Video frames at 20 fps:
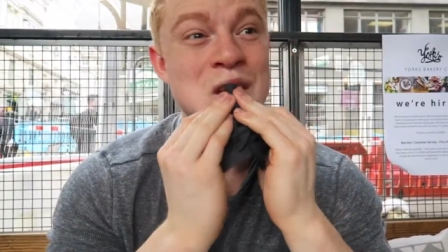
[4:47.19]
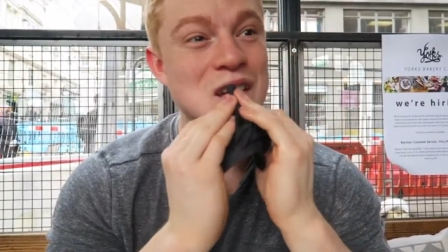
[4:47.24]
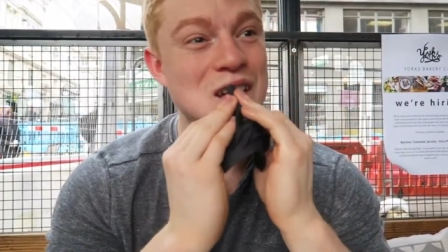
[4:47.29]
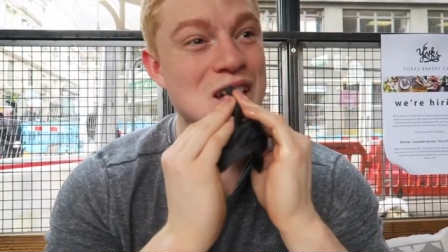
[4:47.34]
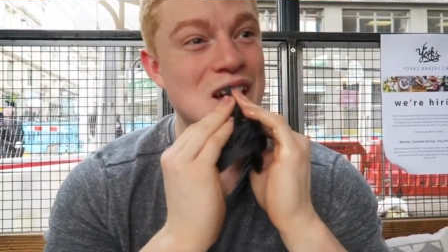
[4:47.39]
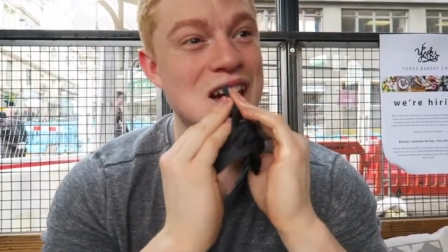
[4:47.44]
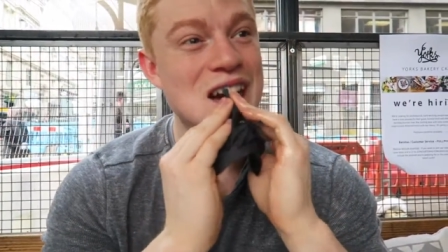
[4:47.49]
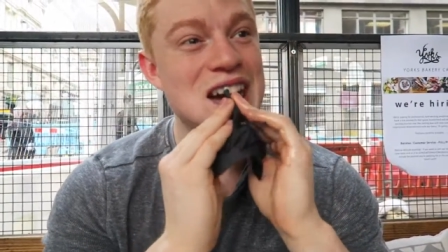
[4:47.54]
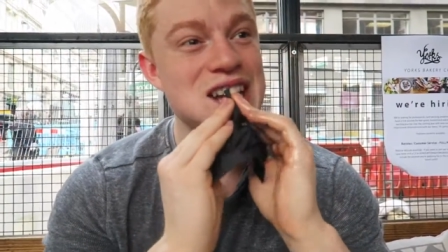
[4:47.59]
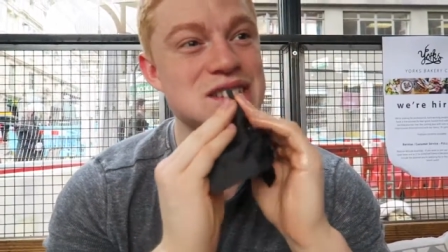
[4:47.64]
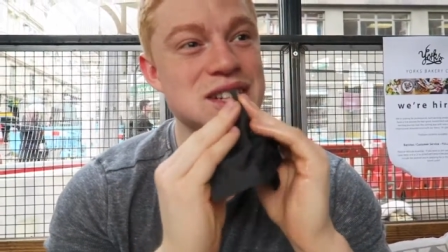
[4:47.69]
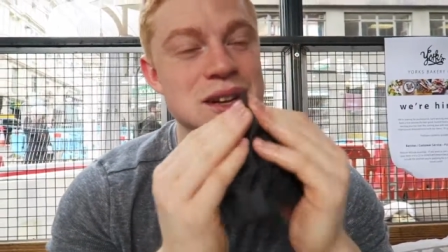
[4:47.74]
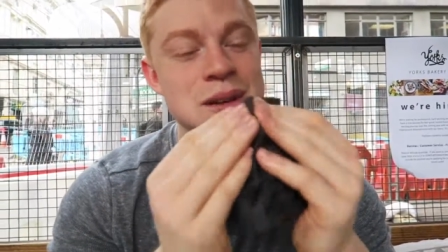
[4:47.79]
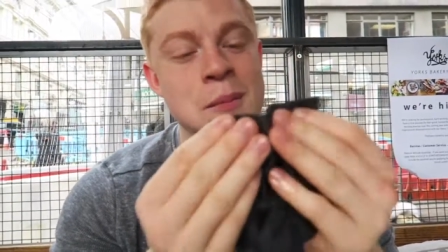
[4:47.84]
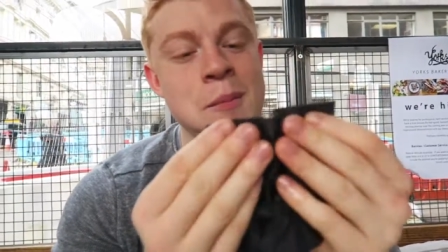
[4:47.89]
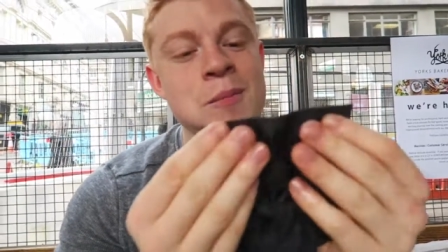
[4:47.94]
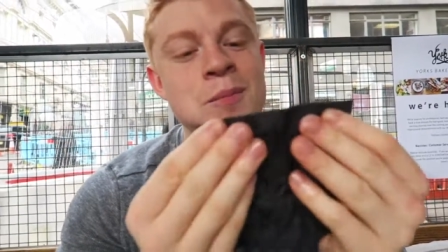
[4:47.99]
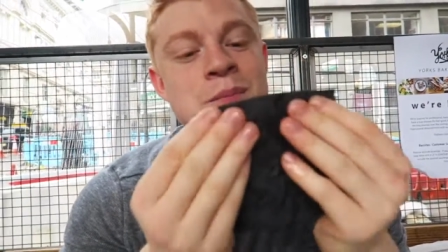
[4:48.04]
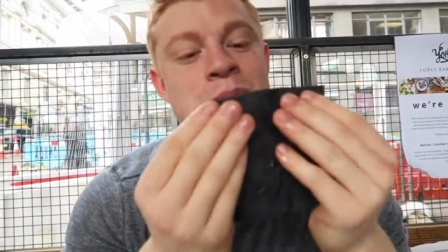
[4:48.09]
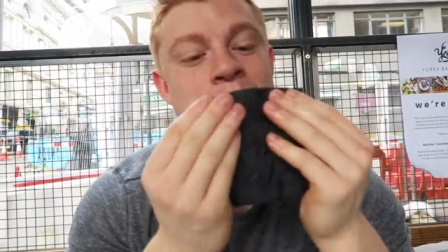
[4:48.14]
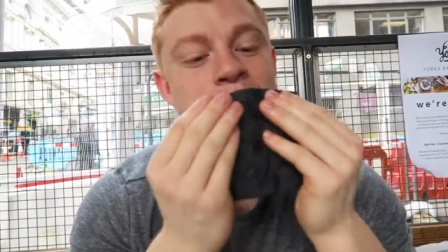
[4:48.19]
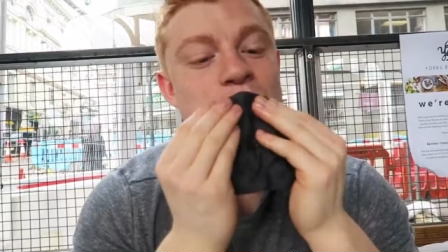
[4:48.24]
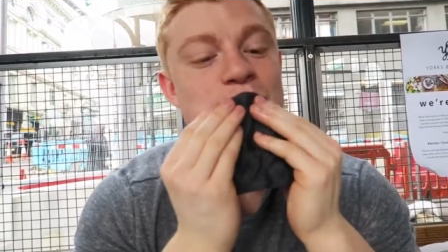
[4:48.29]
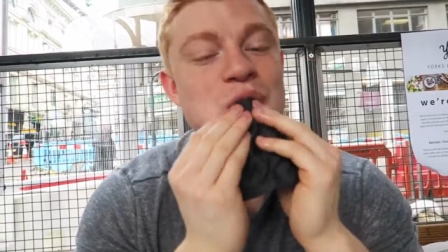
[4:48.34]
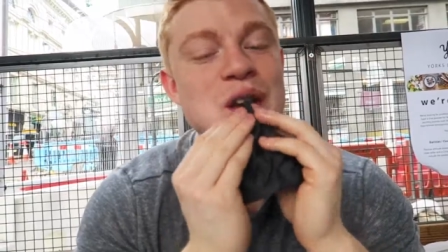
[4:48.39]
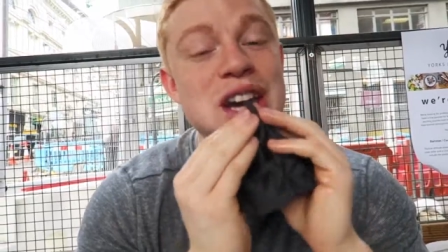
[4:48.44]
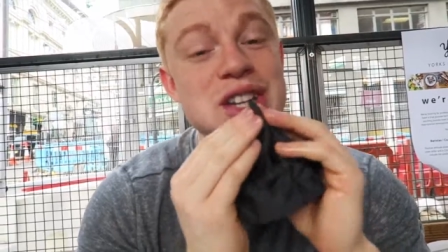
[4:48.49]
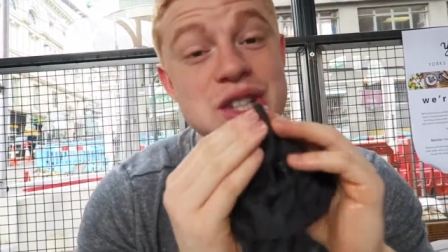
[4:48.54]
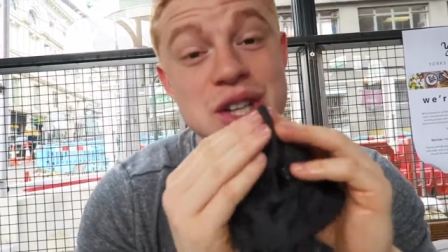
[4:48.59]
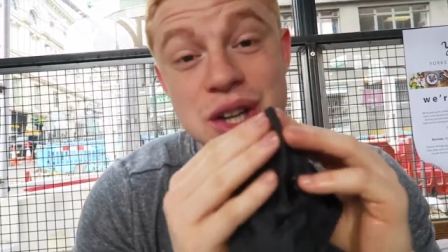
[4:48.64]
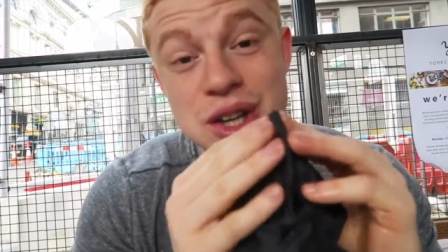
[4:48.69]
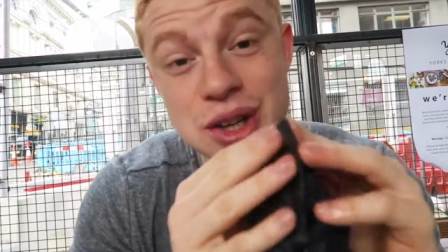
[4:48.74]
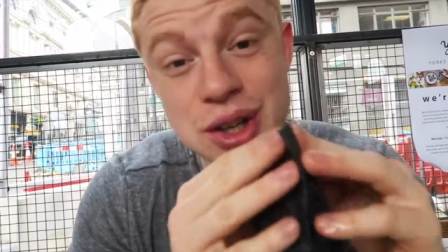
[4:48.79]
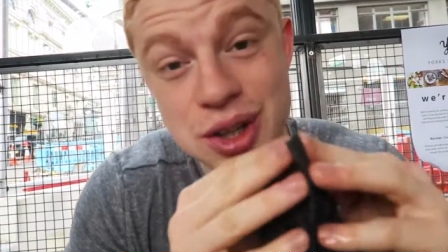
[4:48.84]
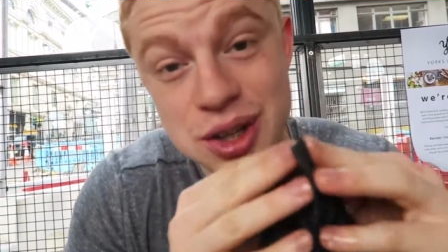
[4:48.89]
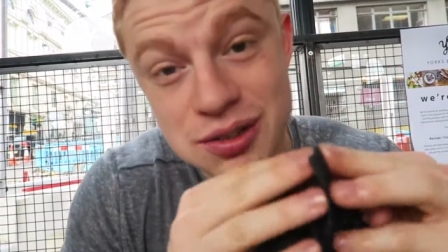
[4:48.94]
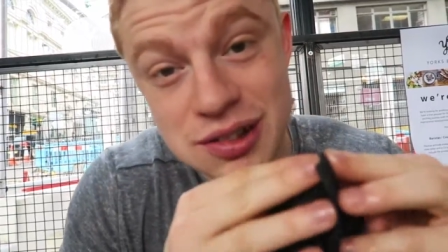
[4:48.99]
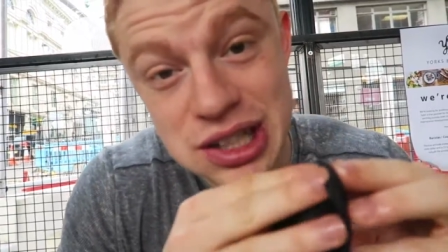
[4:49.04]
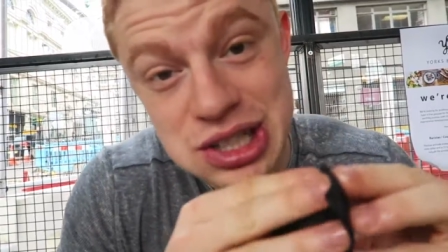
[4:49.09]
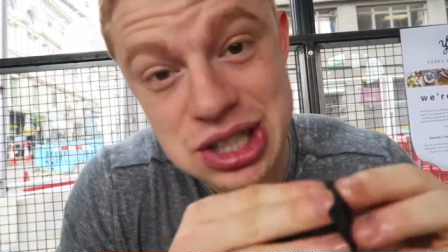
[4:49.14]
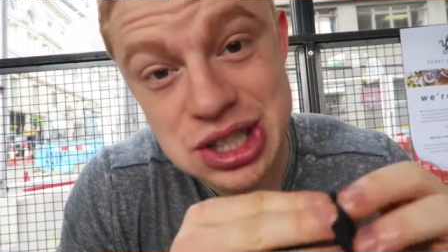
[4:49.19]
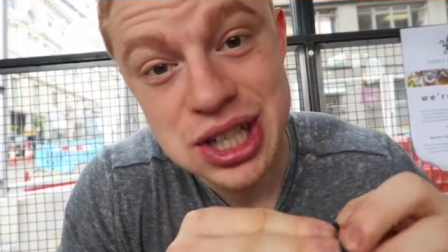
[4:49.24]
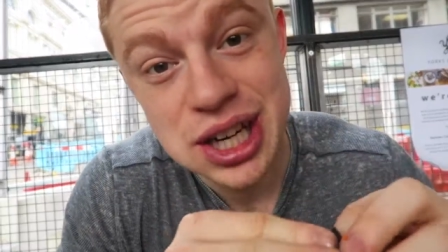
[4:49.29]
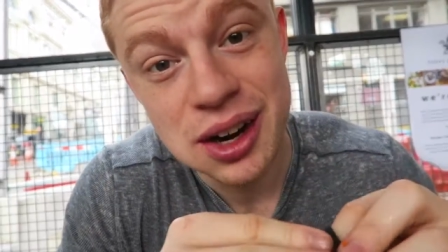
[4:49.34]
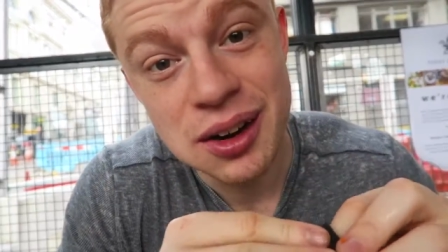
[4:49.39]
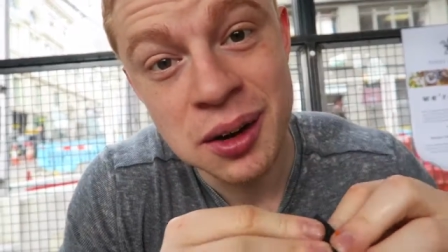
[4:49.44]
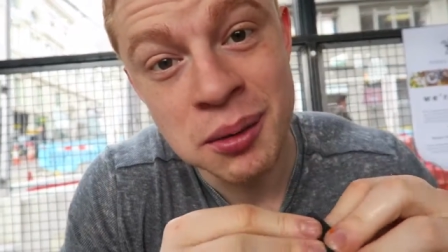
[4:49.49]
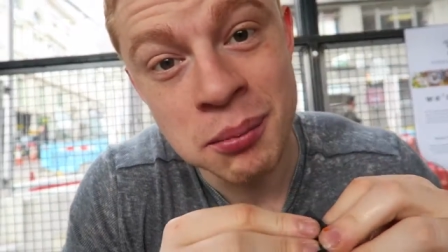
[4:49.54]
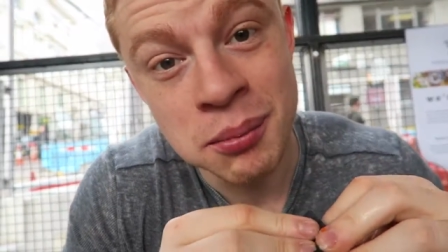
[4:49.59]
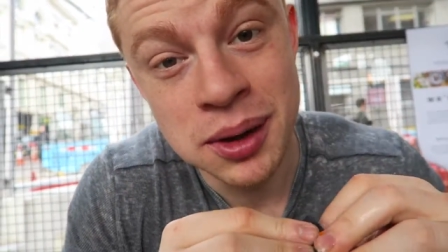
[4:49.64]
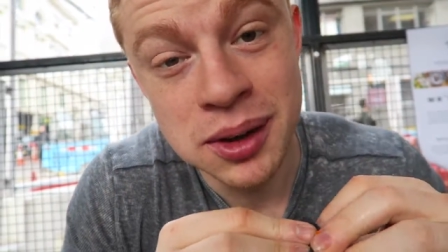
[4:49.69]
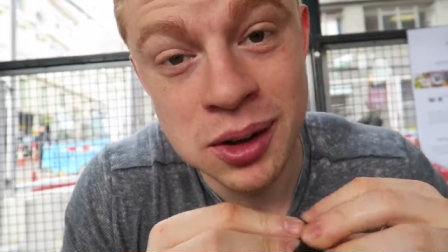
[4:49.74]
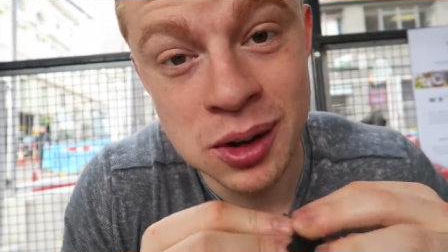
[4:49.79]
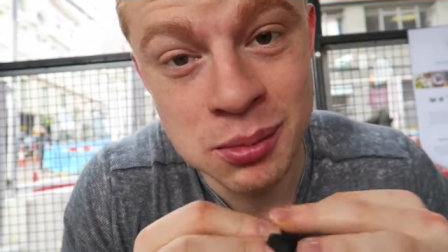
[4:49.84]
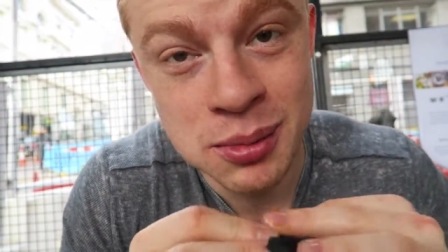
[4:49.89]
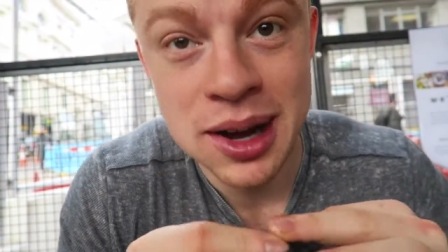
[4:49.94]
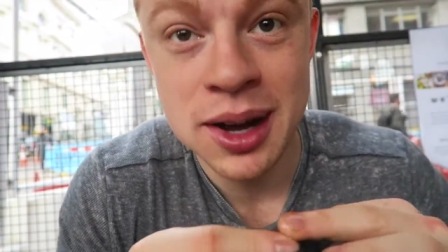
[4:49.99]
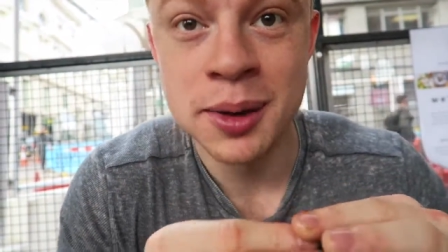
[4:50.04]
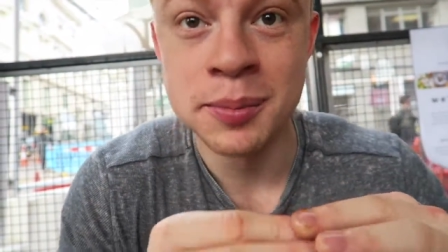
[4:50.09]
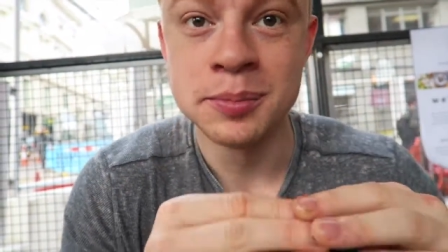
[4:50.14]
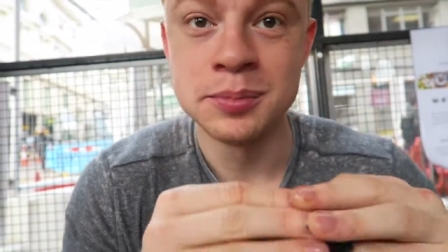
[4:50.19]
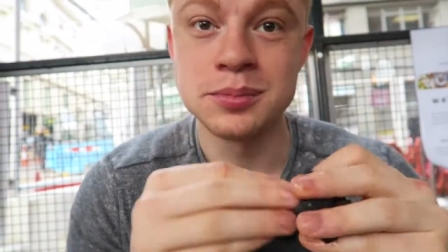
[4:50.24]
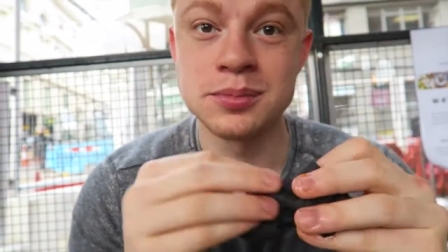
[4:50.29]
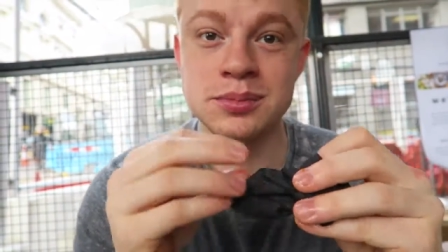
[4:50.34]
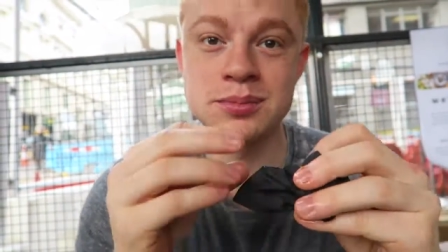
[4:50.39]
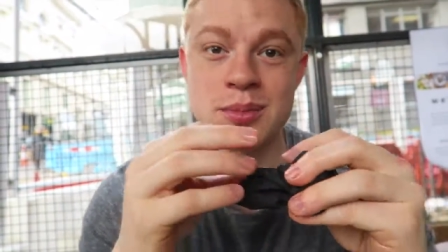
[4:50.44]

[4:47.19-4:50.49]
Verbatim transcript: you're in a good that's mood. A, that's a good vegetarian meal, man.